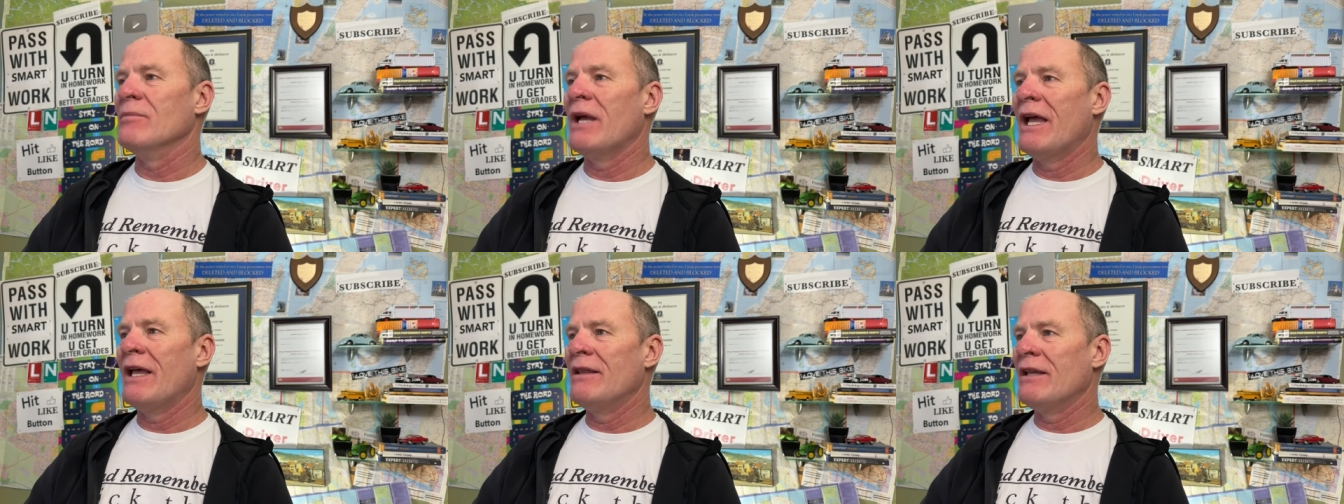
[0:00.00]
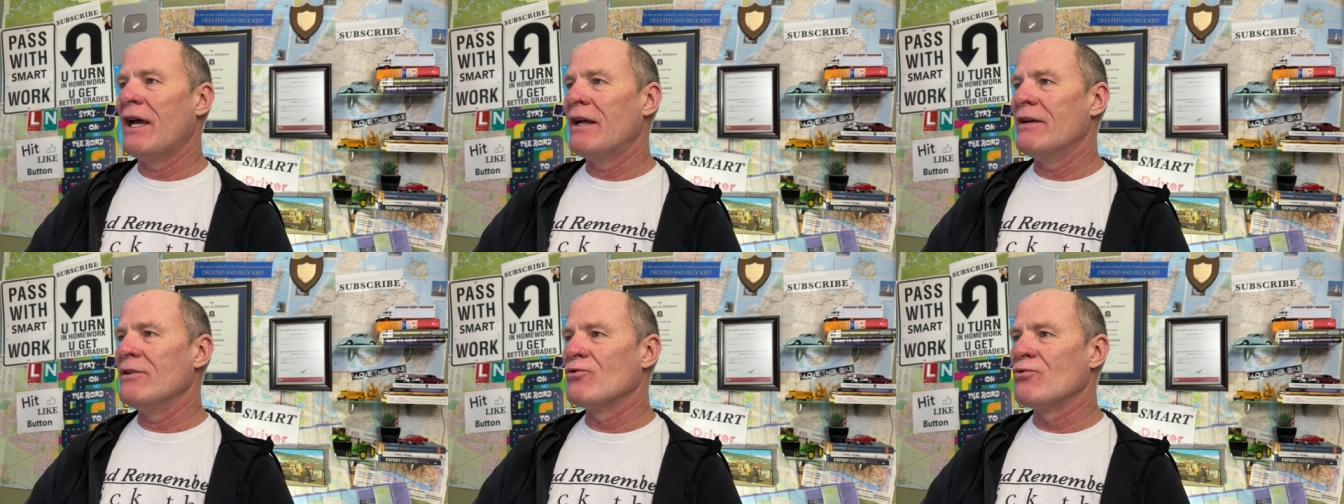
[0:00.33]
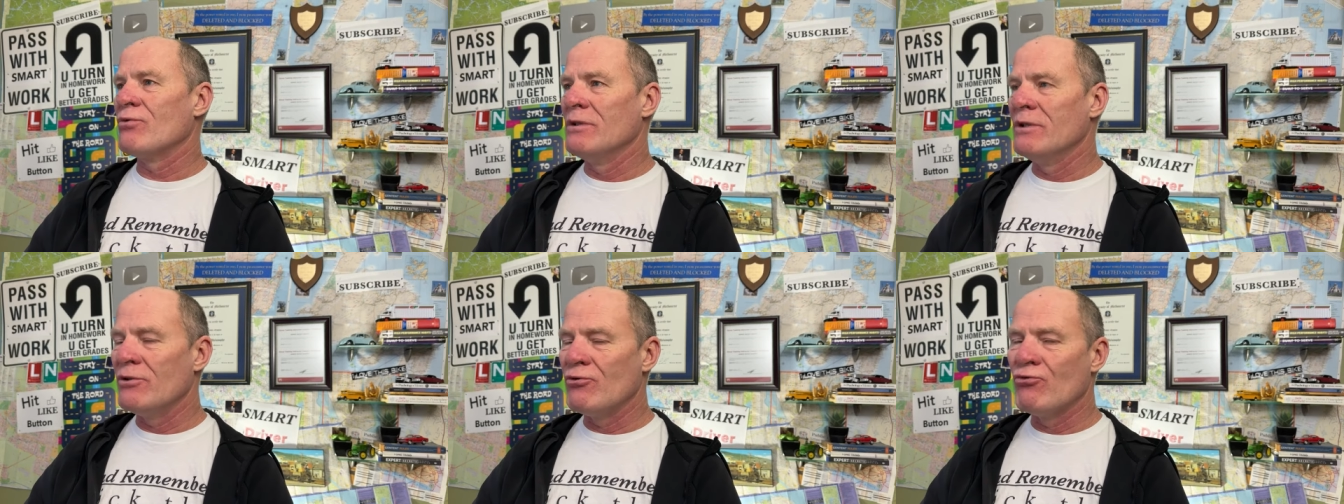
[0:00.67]
And that is
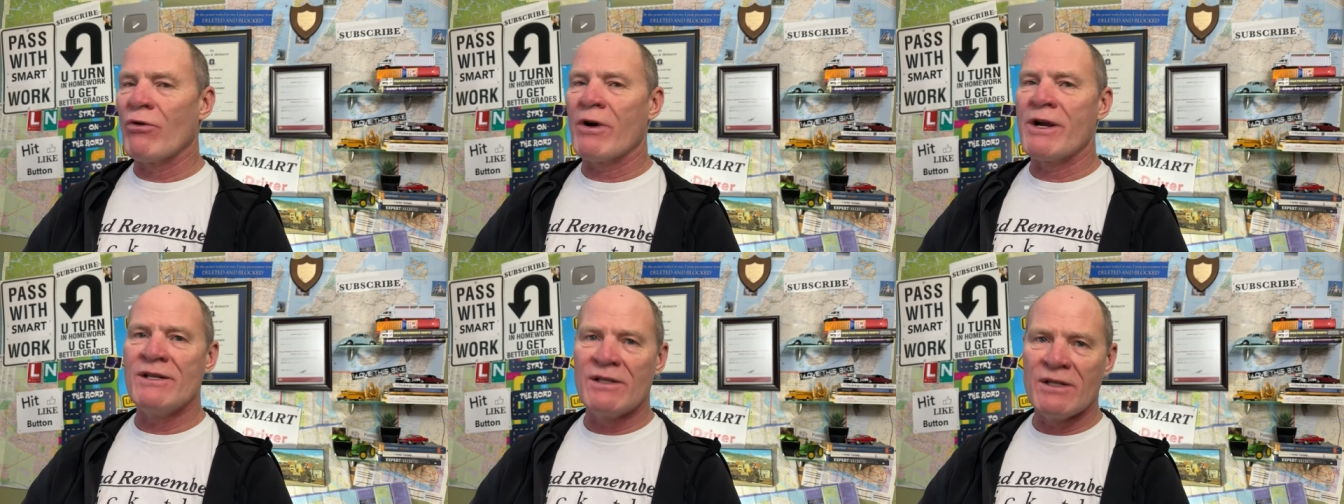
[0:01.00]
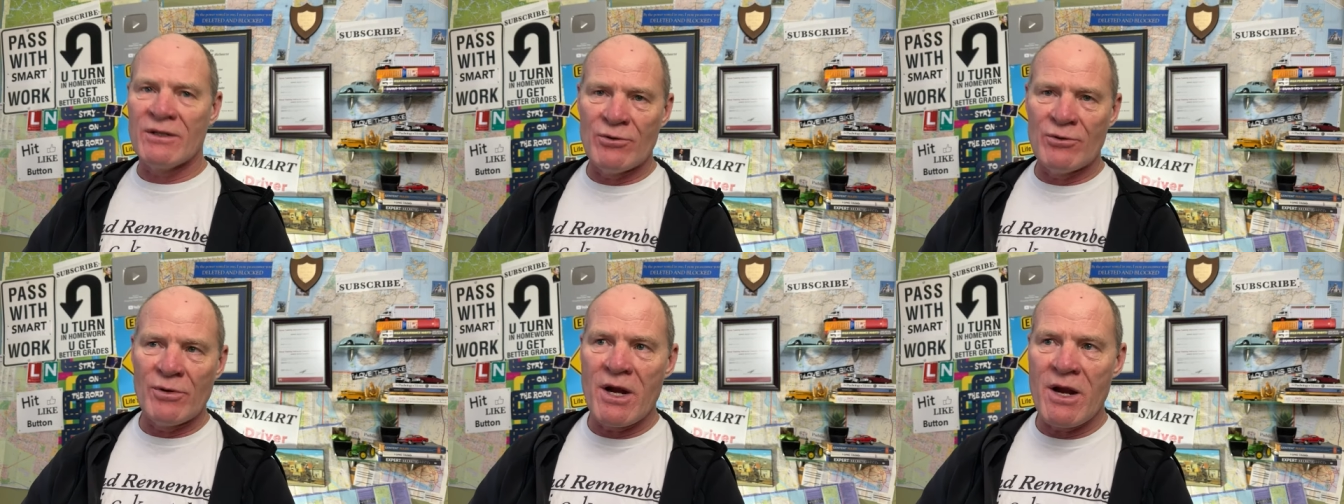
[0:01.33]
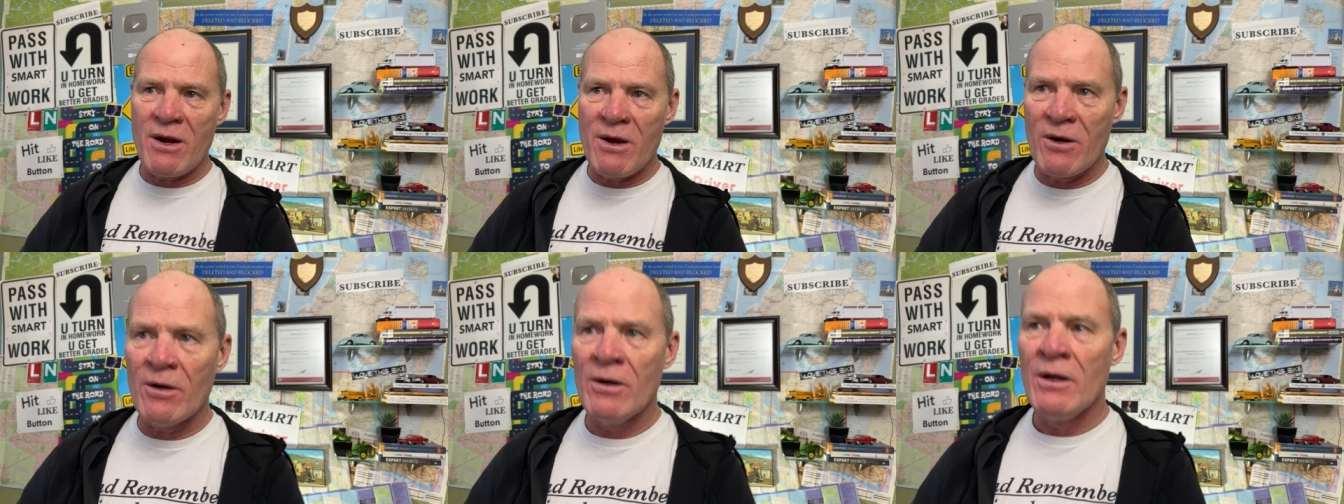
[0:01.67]
really great to
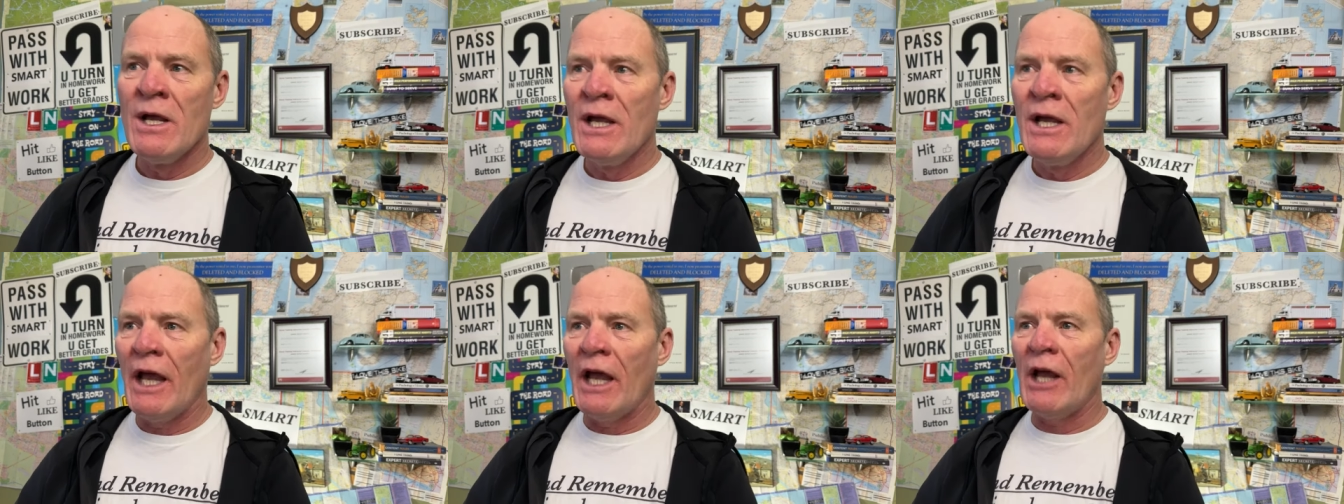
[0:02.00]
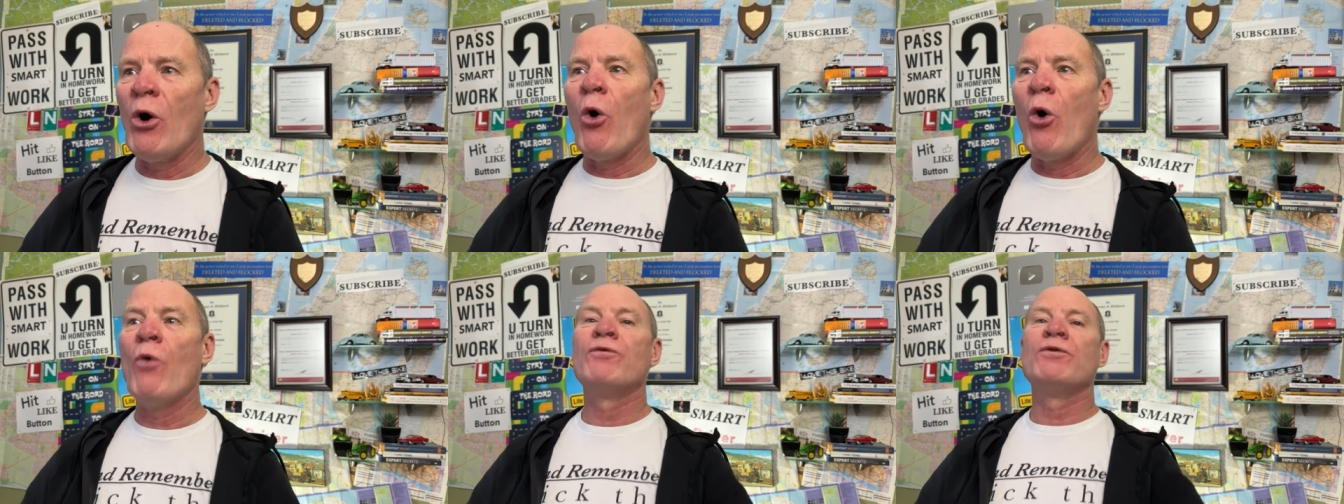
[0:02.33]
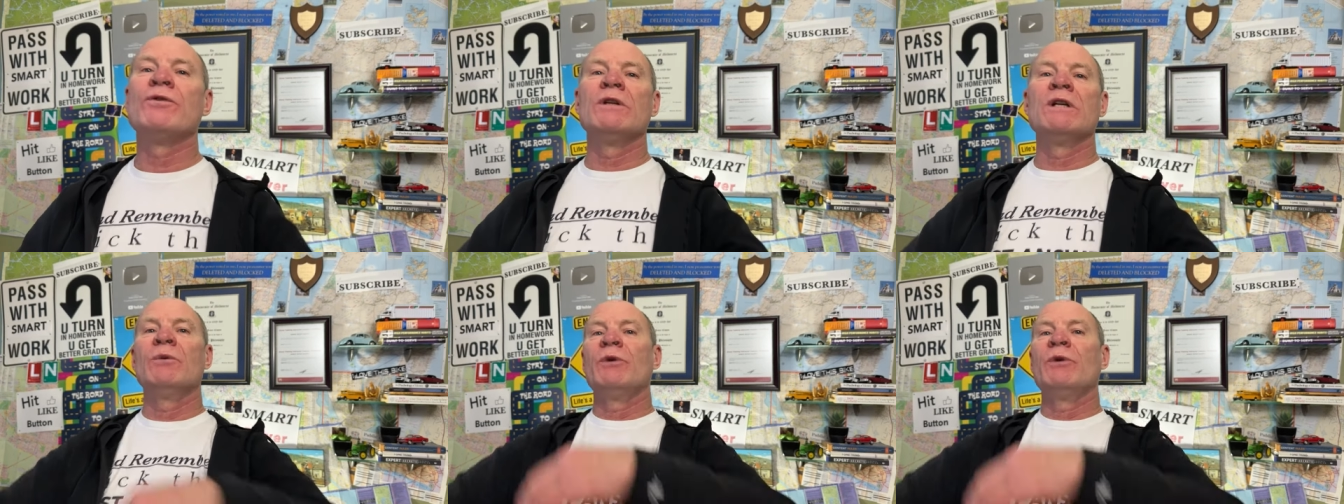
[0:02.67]
hear. And
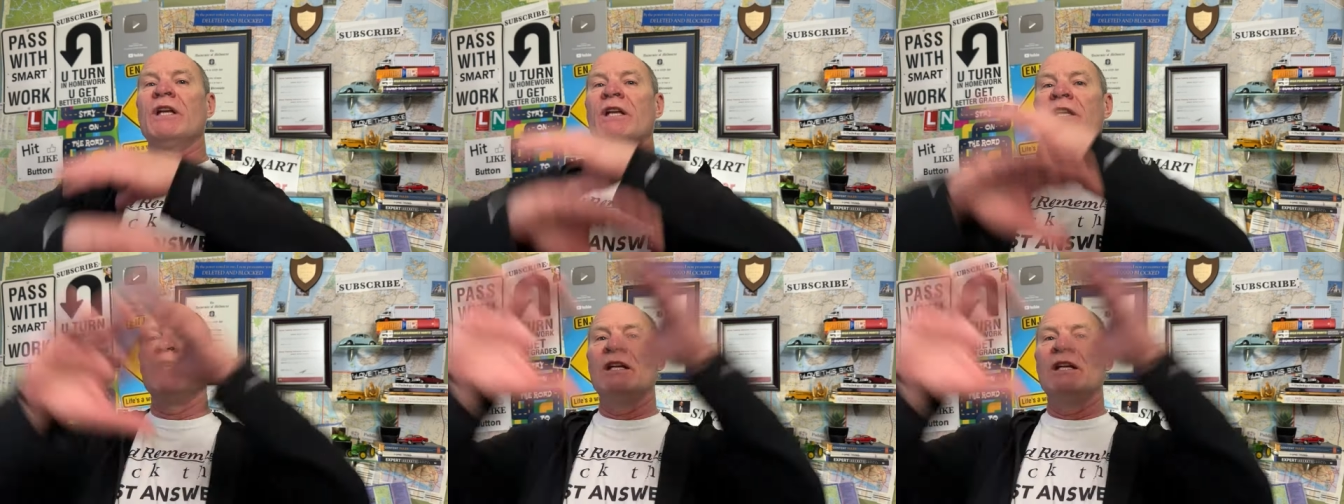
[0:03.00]
hopefully, we can